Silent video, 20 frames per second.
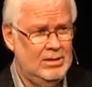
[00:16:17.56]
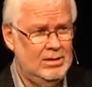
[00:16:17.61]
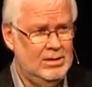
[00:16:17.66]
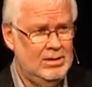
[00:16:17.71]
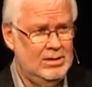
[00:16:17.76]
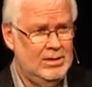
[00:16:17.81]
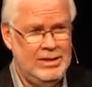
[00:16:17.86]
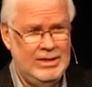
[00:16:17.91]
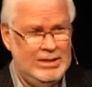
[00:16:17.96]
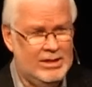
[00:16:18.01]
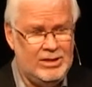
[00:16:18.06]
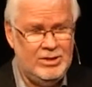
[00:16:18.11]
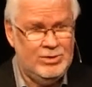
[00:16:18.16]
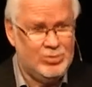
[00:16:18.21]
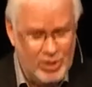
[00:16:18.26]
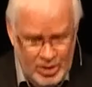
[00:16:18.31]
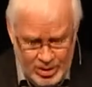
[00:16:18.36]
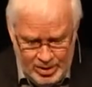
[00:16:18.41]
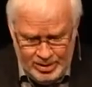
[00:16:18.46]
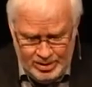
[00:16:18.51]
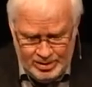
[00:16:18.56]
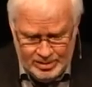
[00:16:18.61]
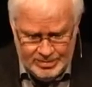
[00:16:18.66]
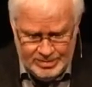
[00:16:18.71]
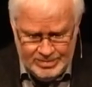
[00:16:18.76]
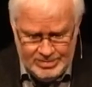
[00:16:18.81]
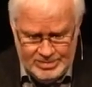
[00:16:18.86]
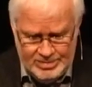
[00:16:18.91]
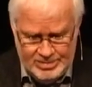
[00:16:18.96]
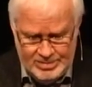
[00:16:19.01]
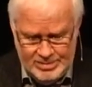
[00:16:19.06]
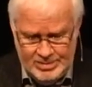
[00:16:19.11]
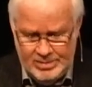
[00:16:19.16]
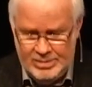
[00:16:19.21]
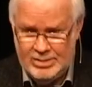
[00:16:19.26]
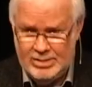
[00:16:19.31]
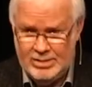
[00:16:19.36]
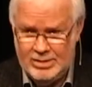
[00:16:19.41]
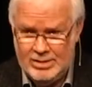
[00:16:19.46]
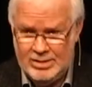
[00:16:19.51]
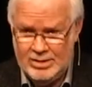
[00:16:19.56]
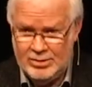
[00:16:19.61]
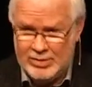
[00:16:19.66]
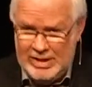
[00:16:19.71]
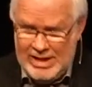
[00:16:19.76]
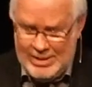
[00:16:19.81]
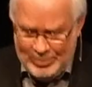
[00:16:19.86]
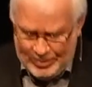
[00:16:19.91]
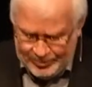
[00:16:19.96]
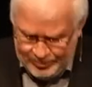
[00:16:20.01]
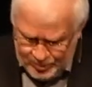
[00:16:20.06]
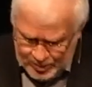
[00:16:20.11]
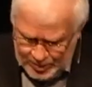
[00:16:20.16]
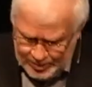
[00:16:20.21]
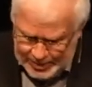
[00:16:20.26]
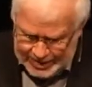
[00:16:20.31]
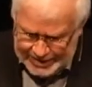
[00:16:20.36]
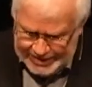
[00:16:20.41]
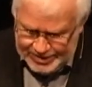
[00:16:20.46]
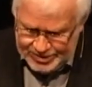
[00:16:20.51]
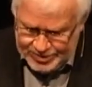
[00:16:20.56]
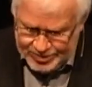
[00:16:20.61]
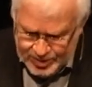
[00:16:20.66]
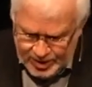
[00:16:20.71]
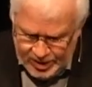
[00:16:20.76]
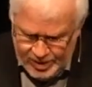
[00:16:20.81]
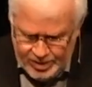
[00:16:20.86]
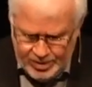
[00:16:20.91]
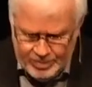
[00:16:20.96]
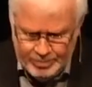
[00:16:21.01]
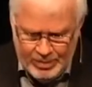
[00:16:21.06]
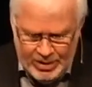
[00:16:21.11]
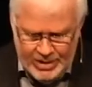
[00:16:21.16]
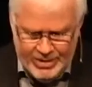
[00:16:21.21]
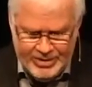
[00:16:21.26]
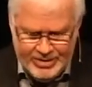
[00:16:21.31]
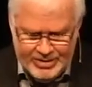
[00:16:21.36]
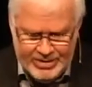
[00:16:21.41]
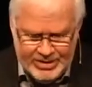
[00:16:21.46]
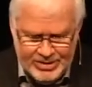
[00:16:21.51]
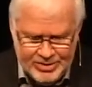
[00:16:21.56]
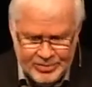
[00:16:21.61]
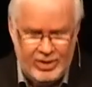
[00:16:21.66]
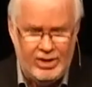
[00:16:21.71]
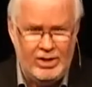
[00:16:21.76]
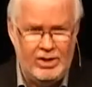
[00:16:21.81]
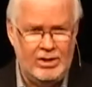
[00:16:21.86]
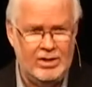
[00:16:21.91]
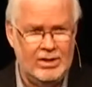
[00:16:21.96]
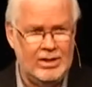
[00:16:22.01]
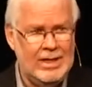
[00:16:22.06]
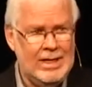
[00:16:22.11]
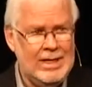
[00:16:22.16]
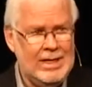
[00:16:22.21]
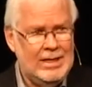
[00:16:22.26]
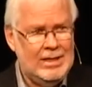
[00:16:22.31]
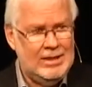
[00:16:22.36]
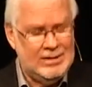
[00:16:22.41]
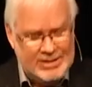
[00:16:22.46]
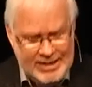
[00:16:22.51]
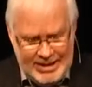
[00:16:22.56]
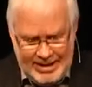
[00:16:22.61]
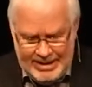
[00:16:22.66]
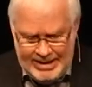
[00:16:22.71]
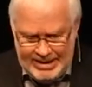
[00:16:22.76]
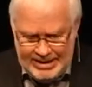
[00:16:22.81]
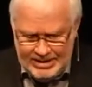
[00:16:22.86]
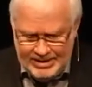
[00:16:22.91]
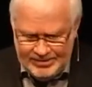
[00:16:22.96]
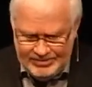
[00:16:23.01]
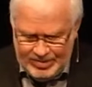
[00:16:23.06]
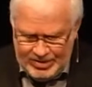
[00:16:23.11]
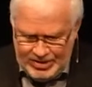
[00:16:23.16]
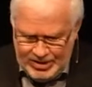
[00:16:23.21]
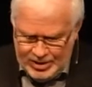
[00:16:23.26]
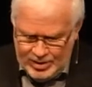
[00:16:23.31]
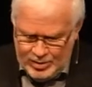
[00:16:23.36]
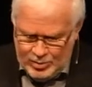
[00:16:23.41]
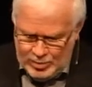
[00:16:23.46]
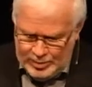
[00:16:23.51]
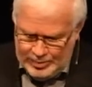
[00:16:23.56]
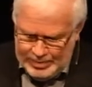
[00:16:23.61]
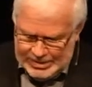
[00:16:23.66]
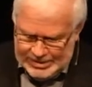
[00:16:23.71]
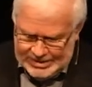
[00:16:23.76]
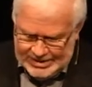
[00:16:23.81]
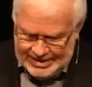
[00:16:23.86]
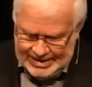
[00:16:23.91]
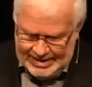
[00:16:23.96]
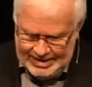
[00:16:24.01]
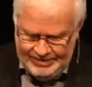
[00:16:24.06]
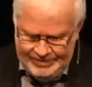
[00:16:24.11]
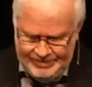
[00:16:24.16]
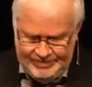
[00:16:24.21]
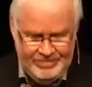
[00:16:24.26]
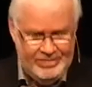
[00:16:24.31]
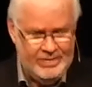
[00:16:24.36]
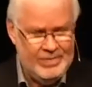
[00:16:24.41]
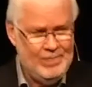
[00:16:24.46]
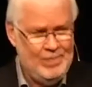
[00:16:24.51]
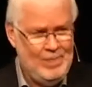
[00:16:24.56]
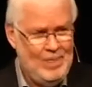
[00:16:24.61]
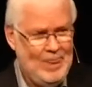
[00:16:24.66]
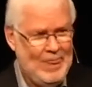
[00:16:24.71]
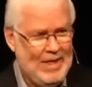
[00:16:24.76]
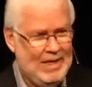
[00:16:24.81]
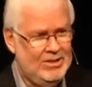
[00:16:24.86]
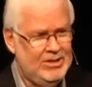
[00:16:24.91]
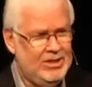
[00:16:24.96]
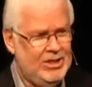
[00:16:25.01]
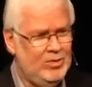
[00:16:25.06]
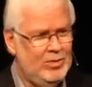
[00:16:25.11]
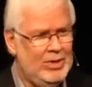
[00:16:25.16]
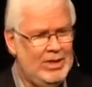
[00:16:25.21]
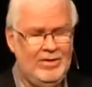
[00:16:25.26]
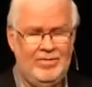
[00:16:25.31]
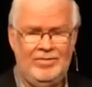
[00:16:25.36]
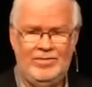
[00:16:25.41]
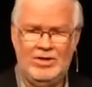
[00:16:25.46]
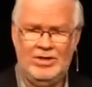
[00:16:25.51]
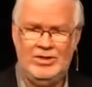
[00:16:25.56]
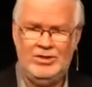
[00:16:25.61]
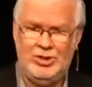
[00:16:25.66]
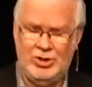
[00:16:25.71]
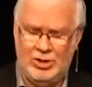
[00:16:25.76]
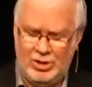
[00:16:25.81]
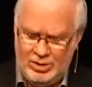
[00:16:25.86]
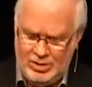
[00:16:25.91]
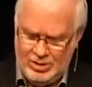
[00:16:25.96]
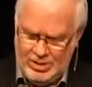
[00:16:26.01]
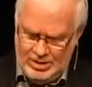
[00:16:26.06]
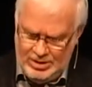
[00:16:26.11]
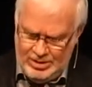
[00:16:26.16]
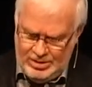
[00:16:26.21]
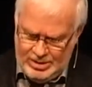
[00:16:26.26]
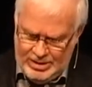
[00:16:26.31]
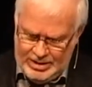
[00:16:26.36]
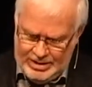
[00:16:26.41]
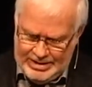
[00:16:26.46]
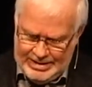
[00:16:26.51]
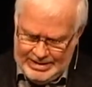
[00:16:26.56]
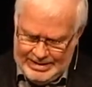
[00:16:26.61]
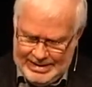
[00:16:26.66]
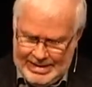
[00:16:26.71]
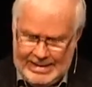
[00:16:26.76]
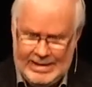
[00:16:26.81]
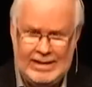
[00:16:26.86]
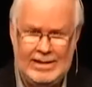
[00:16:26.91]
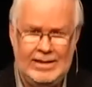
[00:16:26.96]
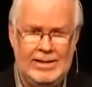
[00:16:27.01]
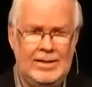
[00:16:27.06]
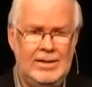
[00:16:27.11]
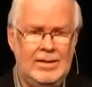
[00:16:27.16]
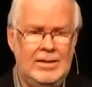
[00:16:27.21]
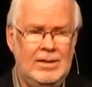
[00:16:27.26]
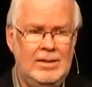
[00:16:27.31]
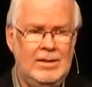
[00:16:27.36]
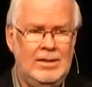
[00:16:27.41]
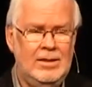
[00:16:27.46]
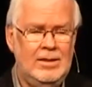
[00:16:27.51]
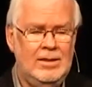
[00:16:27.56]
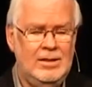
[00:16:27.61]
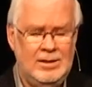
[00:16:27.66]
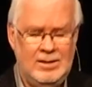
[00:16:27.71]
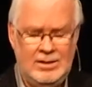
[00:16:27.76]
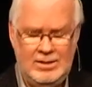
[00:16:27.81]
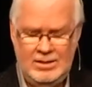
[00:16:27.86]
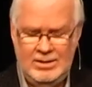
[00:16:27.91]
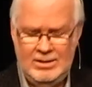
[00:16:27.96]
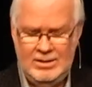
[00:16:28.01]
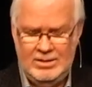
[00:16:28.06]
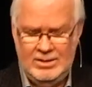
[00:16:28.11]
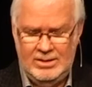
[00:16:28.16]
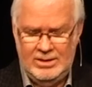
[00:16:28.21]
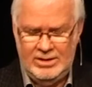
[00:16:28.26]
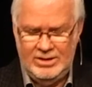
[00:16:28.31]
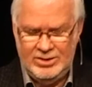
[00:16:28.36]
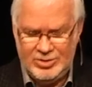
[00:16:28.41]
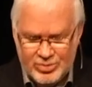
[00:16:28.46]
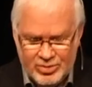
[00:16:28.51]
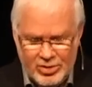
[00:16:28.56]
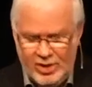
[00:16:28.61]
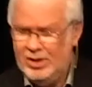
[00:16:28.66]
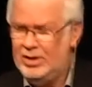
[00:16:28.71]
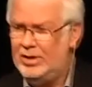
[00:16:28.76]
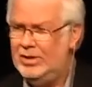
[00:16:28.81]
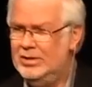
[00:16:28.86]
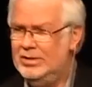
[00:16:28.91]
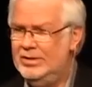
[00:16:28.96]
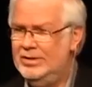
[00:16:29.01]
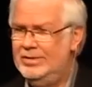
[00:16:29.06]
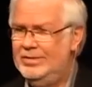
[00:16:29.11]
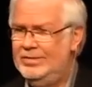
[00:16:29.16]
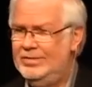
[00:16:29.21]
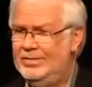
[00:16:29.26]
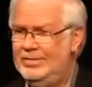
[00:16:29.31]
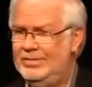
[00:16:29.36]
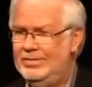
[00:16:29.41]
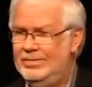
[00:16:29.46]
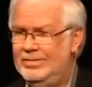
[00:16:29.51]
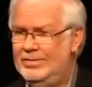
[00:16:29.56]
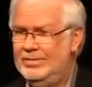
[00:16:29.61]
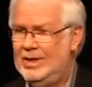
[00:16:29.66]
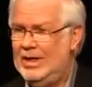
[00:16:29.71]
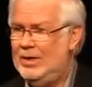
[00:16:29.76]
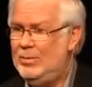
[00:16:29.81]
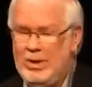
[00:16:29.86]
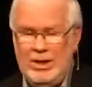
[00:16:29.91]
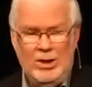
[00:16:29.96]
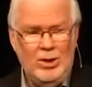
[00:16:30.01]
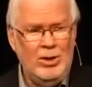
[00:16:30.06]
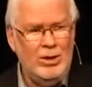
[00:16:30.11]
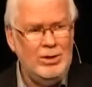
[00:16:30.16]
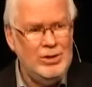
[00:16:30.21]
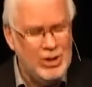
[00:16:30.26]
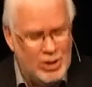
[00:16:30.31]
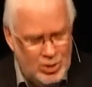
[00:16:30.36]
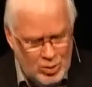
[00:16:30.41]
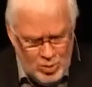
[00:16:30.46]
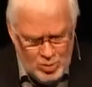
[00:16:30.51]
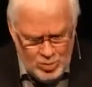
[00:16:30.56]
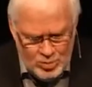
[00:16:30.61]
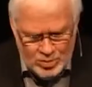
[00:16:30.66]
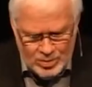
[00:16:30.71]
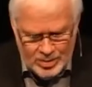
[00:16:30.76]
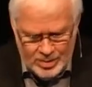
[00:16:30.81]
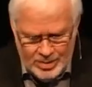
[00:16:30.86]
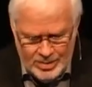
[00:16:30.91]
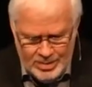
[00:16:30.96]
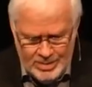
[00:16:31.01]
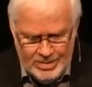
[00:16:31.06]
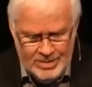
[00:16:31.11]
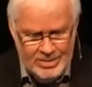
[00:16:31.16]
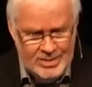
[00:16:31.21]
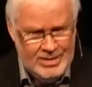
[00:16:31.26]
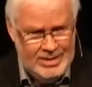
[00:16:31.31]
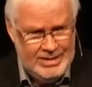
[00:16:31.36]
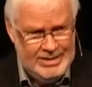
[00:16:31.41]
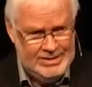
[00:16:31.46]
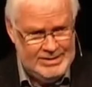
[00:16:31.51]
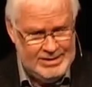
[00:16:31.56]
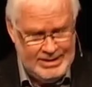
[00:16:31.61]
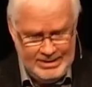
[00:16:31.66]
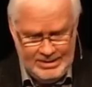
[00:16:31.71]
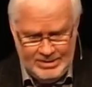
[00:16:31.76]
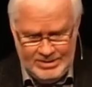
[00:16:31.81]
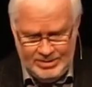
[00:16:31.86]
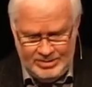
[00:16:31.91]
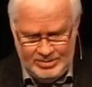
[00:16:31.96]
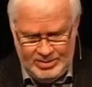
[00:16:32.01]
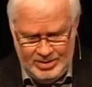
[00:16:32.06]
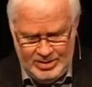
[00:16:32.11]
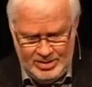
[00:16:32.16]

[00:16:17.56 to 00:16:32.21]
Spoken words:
It is wrong. The rape of women is wrong. Murder is wrong. The taking of a young woman's life as she went for a jog along a canal is wrong. And we all know these things are wrong.